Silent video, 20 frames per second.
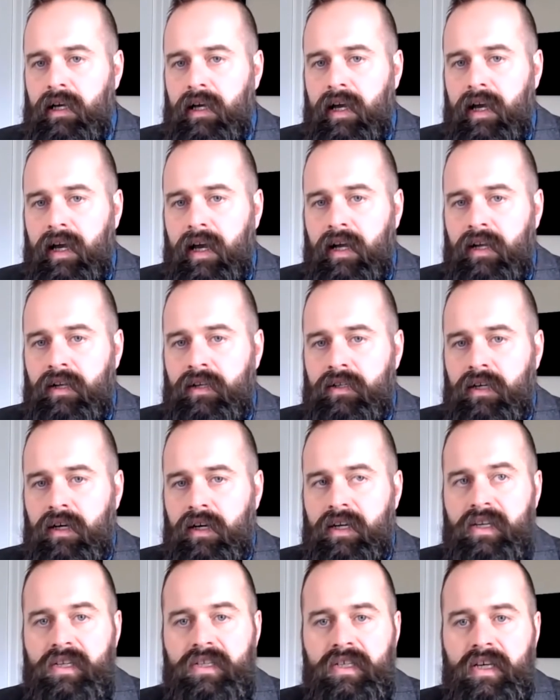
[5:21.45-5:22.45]
And
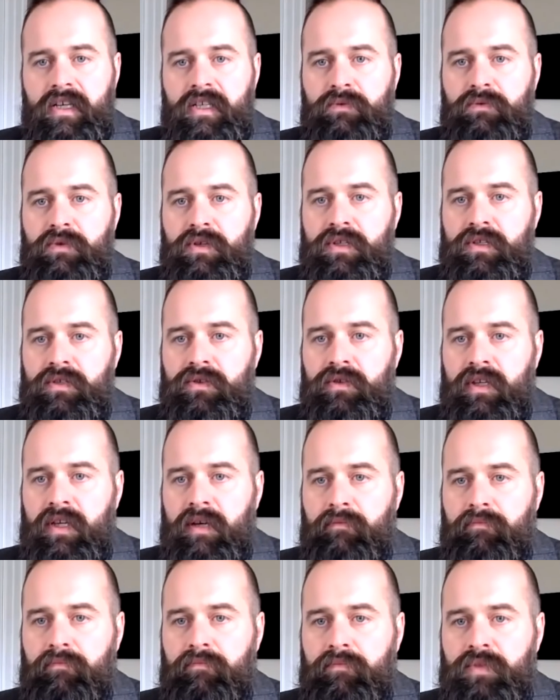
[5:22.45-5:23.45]
he says it was
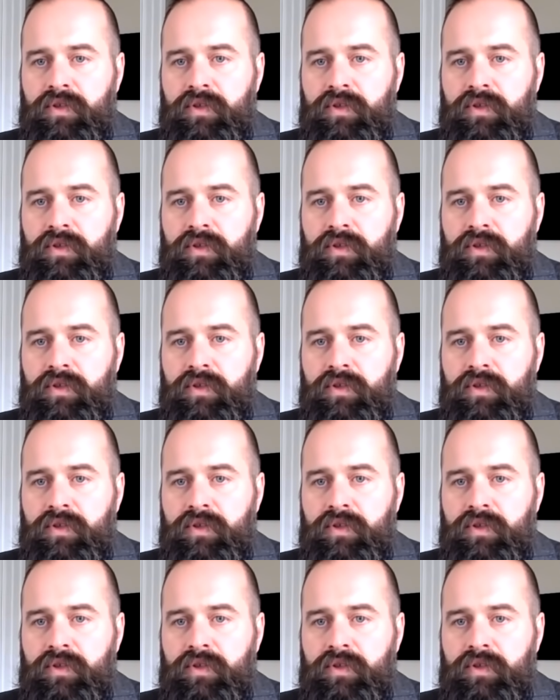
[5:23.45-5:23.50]
due